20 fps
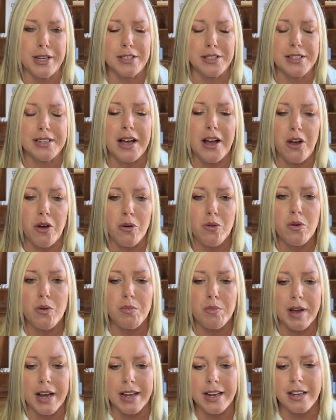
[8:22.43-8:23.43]
tell
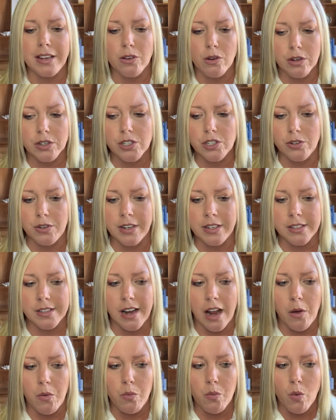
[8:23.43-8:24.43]
my yoga students that
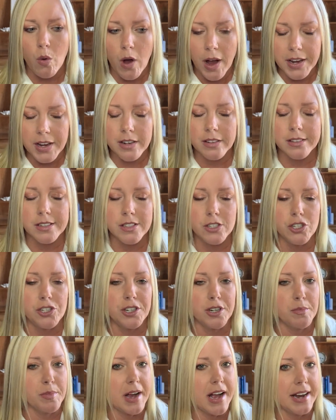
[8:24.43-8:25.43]
I want you to listen to
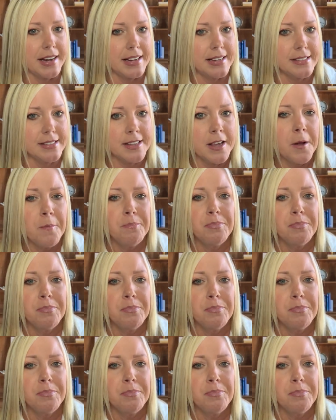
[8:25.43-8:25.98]
your bodies.